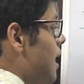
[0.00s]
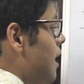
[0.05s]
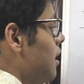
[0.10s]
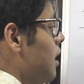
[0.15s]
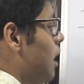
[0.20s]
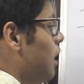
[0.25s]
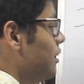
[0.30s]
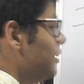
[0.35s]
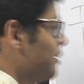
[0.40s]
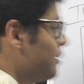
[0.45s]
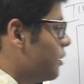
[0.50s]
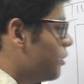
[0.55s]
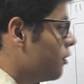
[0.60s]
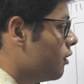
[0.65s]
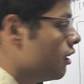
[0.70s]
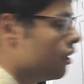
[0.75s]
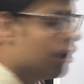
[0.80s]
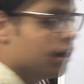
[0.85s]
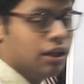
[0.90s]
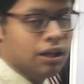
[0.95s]
here
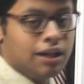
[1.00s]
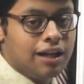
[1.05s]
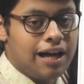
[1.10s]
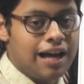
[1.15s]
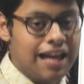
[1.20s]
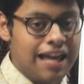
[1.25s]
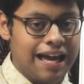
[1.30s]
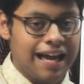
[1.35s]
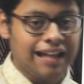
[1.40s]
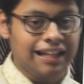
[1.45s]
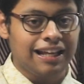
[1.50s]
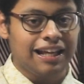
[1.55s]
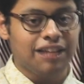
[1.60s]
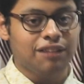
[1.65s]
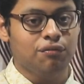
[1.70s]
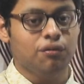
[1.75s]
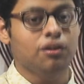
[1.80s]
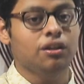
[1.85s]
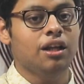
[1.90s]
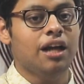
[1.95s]
also.
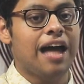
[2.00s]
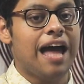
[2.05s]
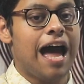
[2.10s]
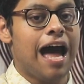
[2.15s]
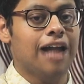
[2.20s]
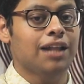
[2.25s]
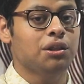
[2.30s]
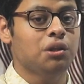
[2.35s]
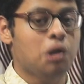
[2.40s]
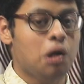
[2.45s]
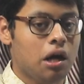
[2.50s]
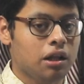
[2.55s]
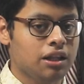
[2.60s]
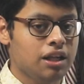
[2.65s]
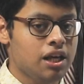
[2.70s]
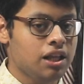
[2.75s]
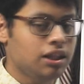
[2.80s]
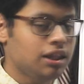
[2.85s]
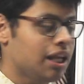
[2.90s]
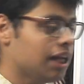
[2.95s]
Again, it would add to
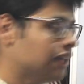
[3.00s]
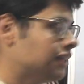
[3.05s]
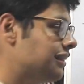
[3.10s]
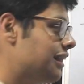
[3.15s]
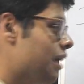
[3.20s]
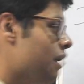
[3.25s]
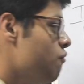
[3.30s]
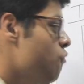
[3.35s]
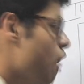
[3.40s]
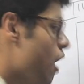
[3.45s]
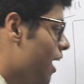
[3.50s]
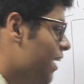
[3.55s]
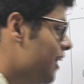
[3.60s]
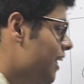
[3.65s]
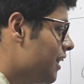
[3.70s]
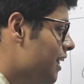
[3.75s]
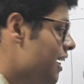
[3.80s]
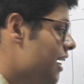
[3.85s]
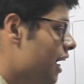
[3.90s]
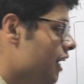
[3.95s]
your neatness.
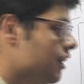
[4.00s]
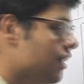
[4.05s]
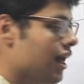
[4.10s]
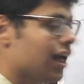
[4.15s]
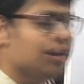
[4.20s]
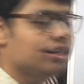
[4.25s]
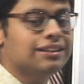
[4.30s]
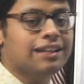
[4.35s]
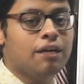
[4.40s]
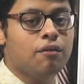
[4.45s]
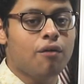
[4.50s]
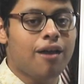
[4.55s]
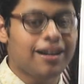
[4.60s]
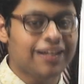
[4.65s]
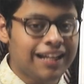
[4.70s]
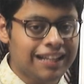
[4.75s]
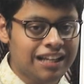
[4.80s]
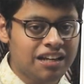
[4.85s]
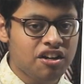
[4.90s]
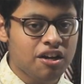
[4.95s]
Avoid any cuttings,
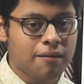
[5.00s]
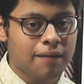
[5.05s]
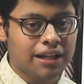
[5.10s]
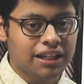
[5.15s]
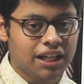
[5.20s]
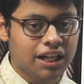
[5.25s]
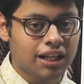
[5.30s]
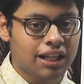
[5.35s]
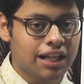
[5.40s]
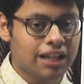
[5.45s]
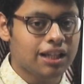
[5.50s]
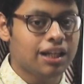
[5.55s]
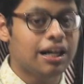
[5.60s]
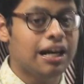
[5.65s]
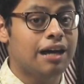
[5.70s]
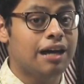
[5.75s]
avoid any grammatical